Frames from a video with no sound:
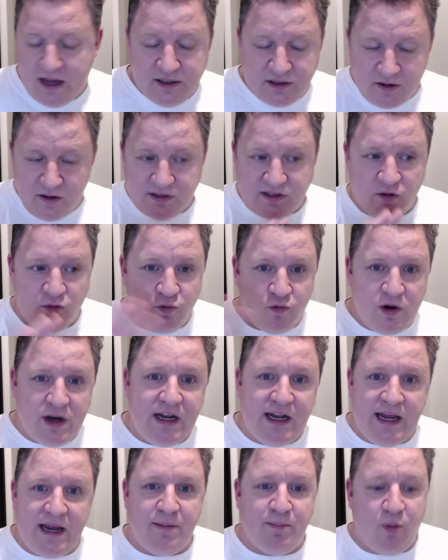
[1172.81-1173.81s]
So it's a
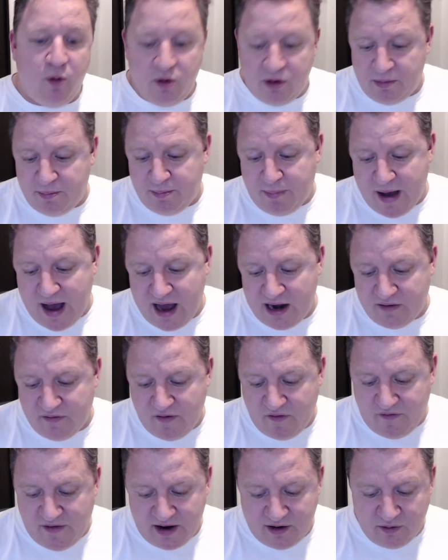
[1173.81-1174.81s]
really important part
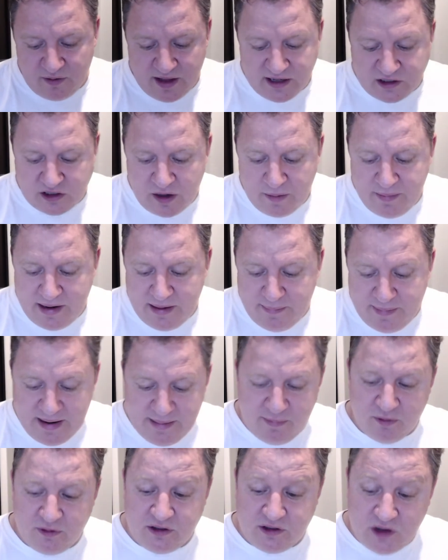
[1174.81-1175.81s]
of a funnel that so many
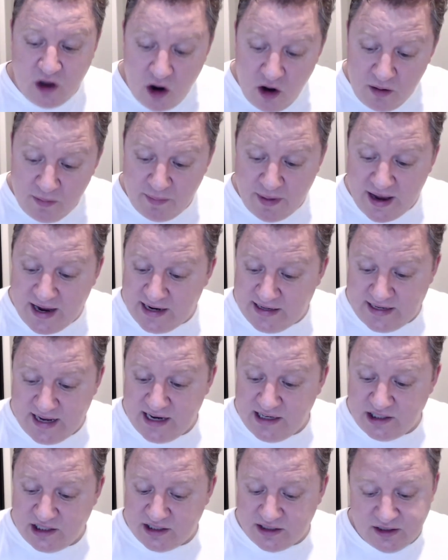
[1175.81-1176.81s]
people don't pay
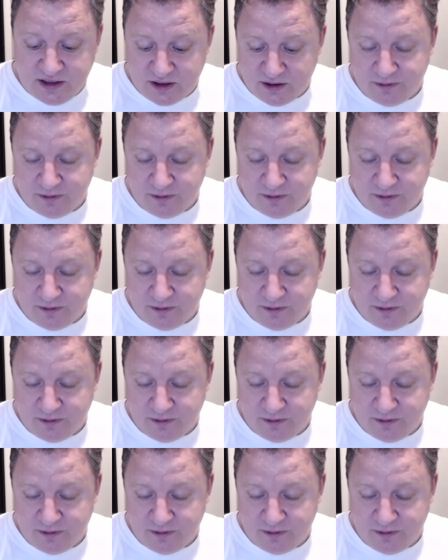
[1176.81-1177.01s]
attention